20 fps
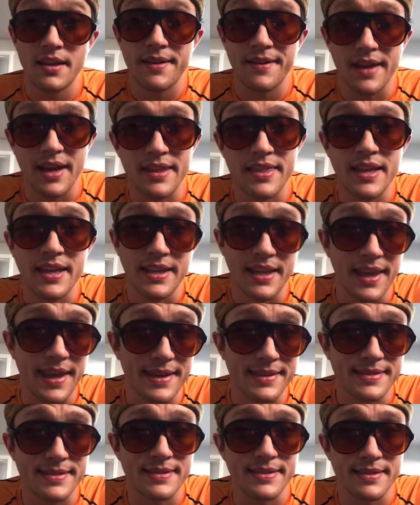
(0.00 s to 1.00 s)
I think
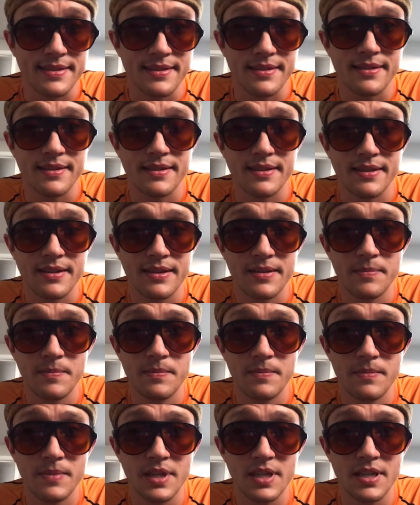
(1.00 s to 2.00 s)
yes,
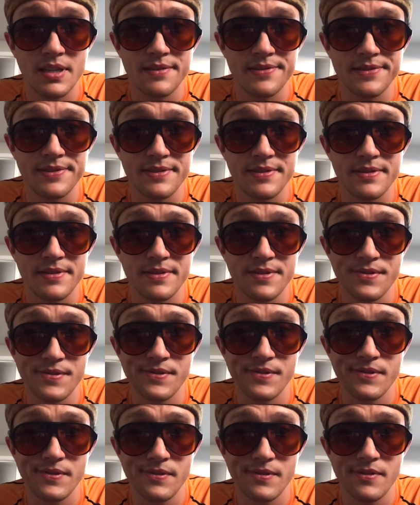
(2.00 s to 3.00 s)
because
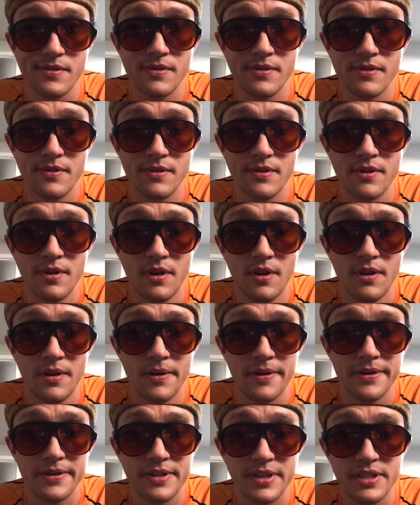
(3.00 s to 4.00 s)

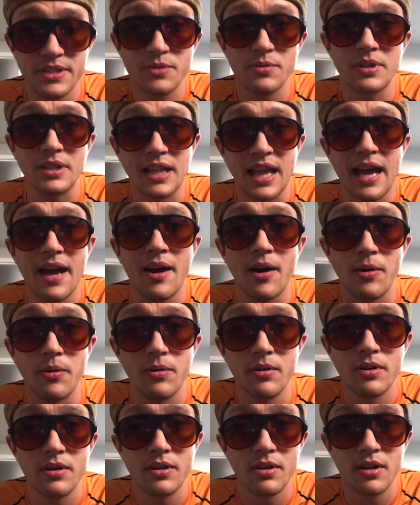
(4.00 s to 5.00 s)
you need to allow
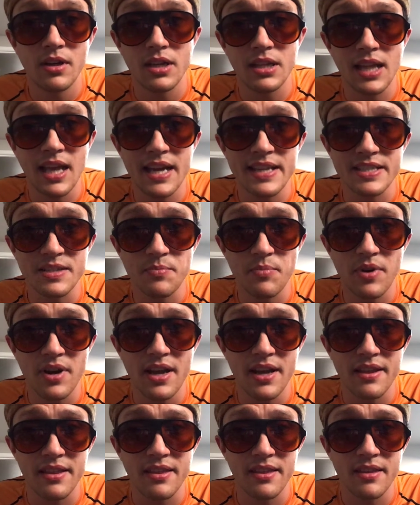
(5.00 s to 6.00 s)
a last
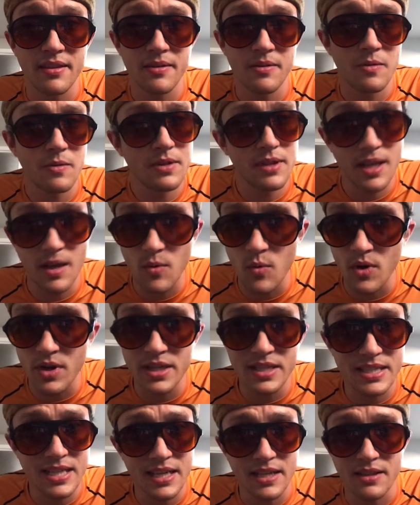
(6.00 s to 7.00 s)
breath when they want to
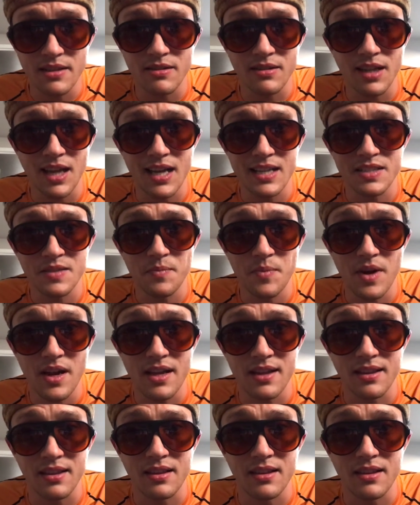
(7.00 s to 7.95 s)
take their last breath.